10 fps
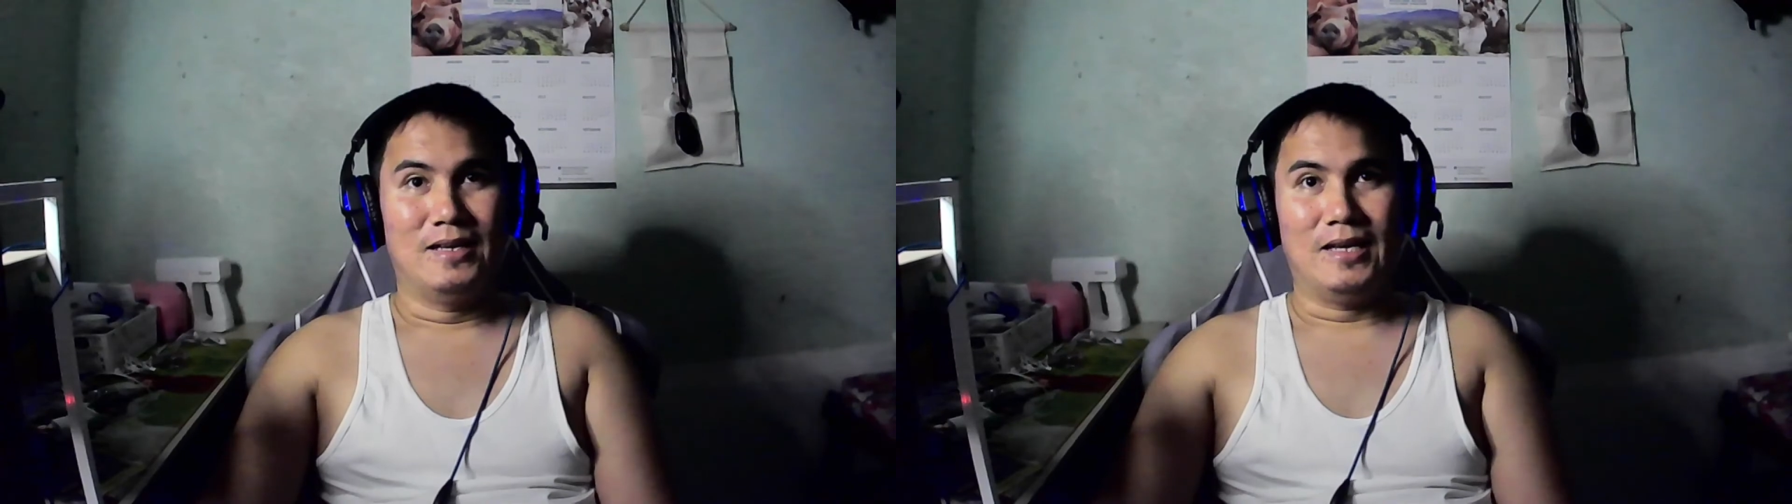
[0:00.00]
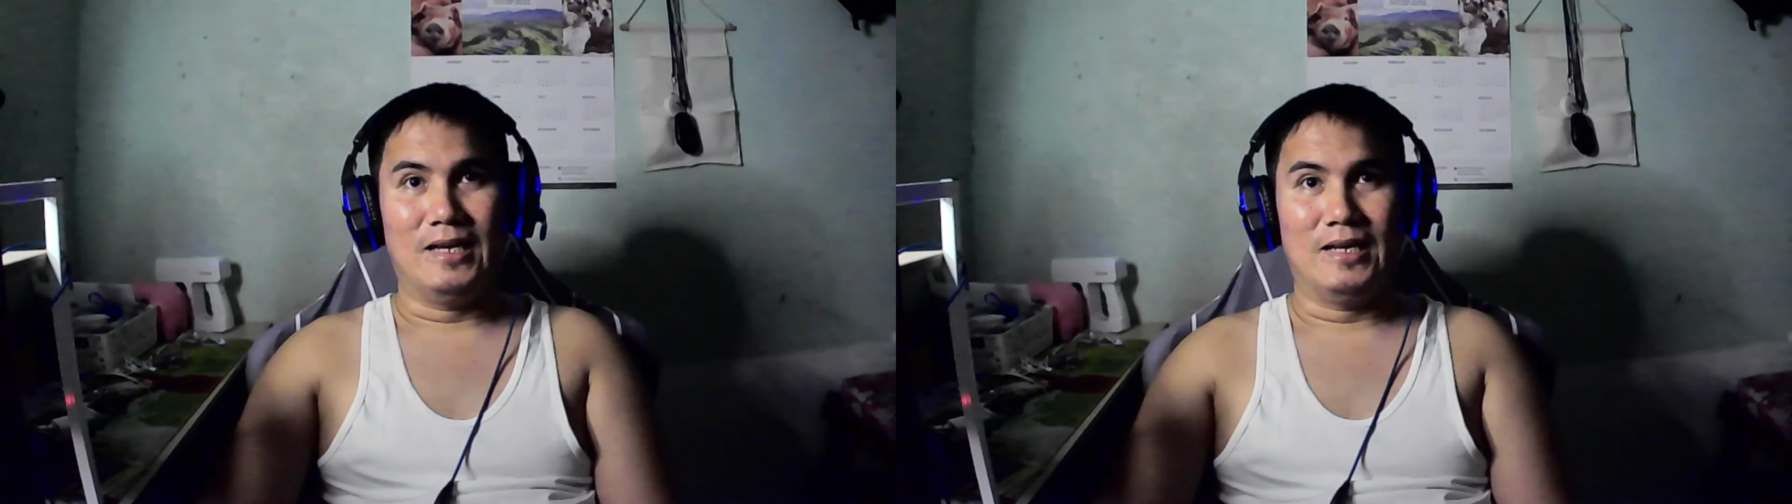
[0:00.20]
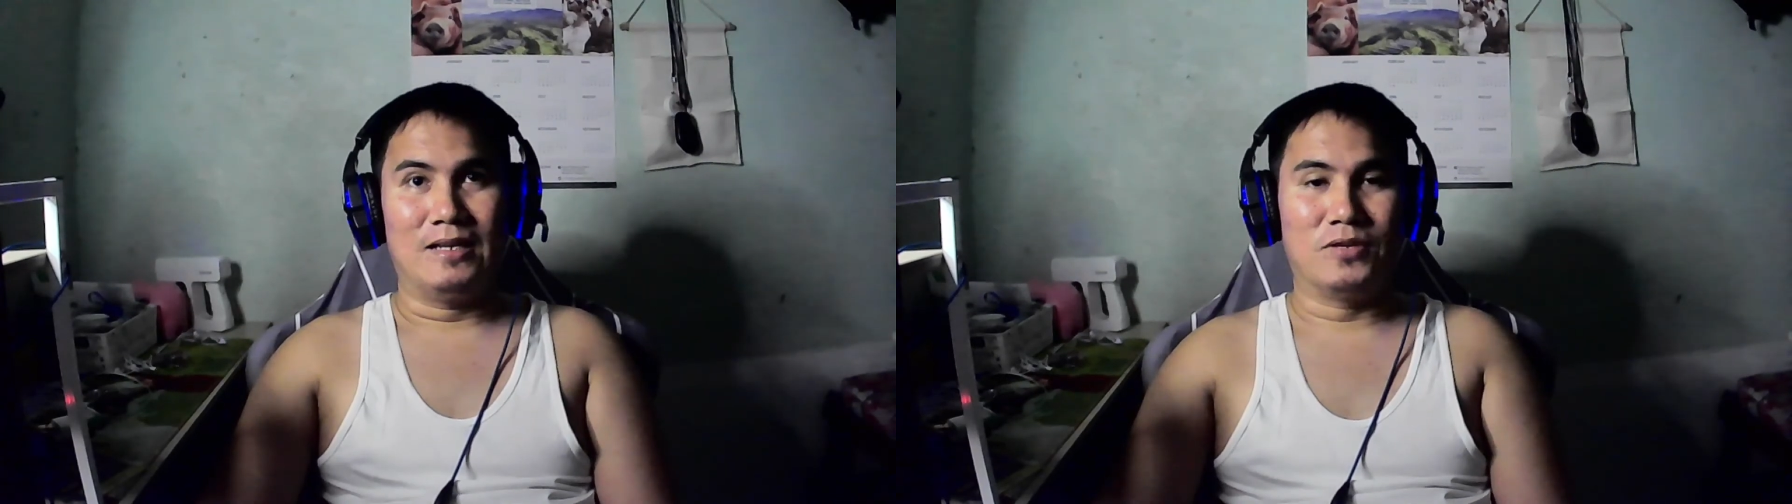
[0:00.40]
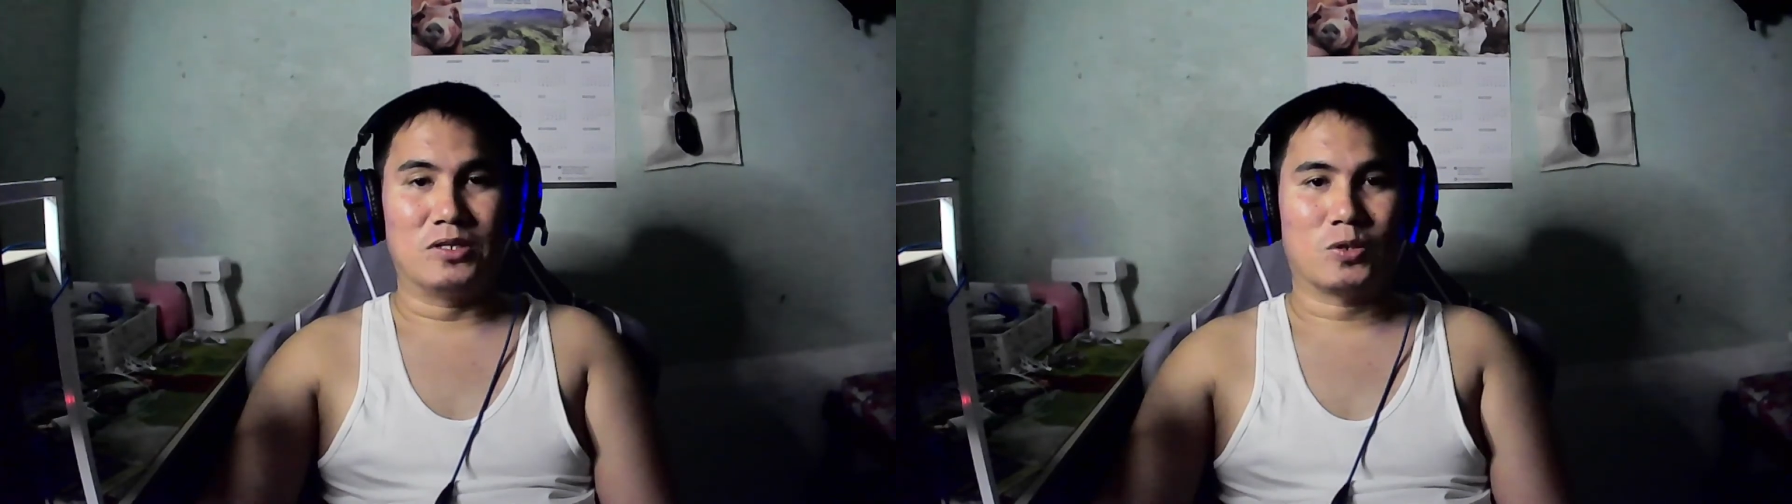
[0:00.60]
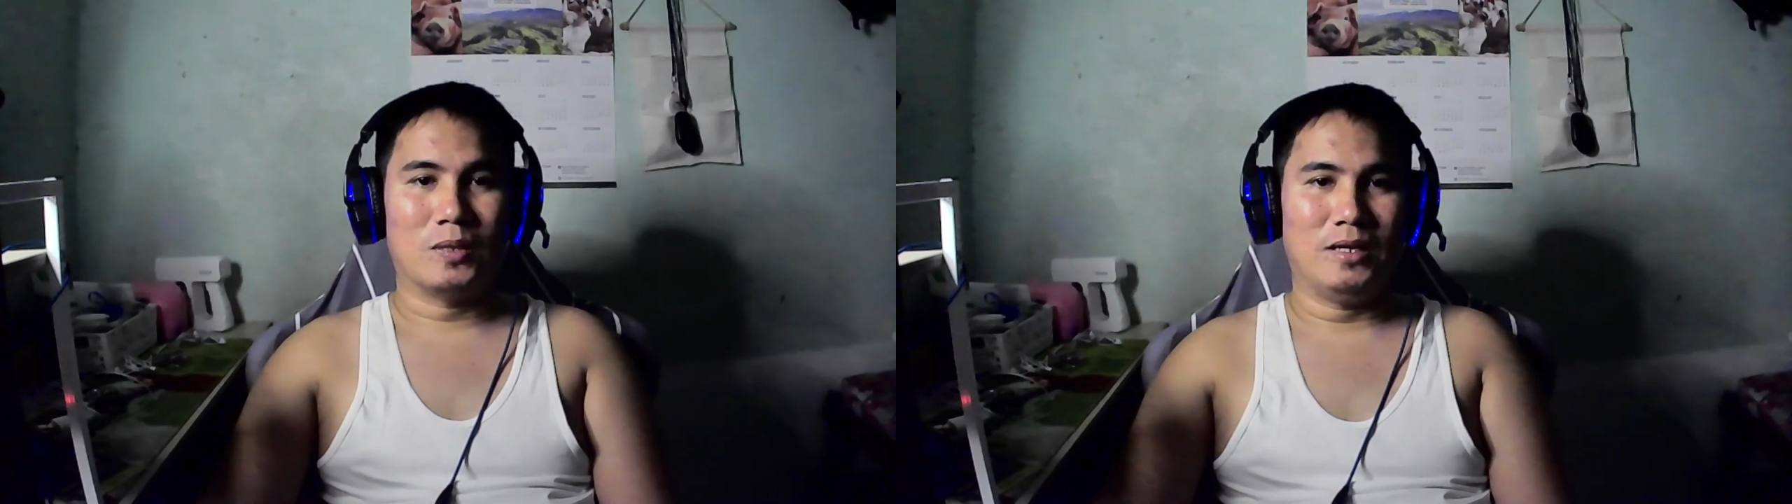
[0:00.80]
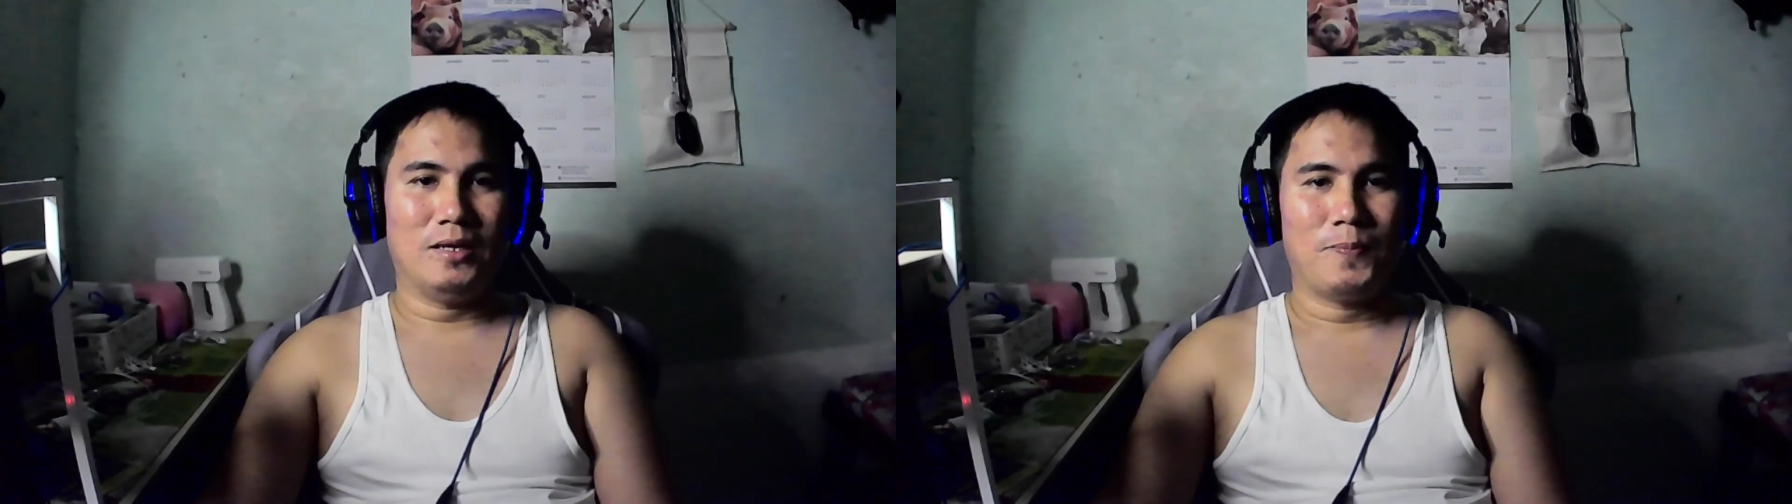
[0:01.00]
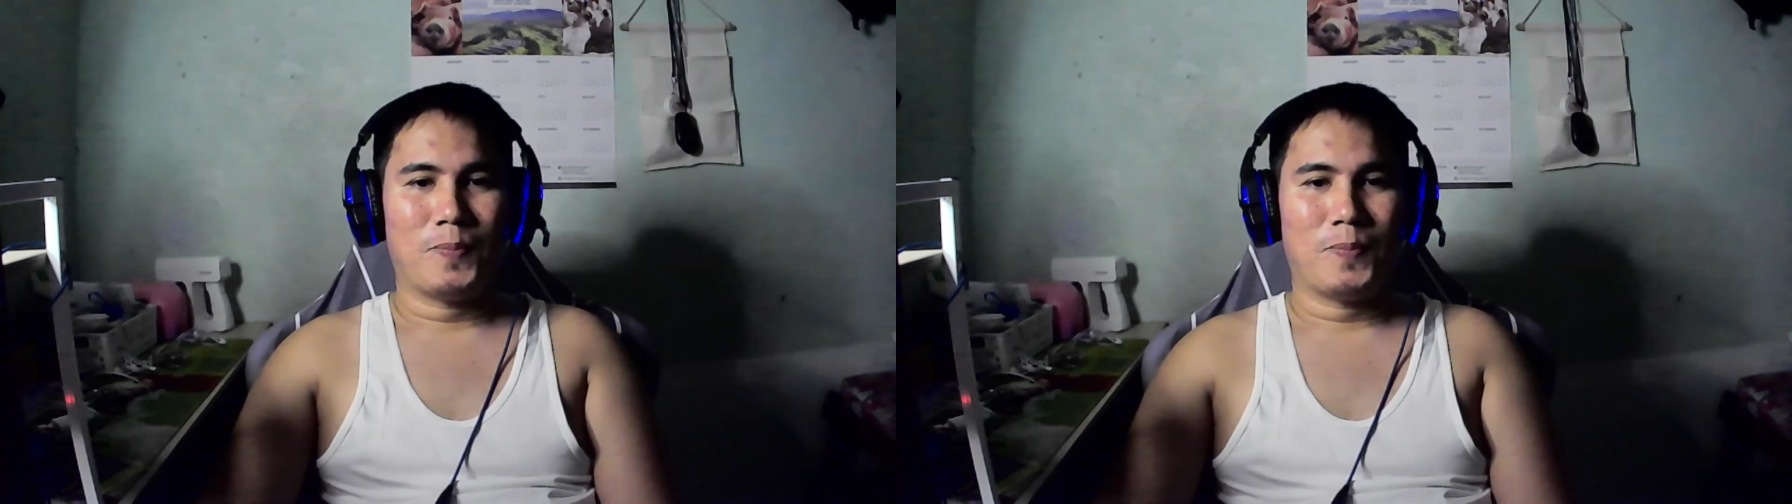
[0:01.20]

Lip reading: And eventually,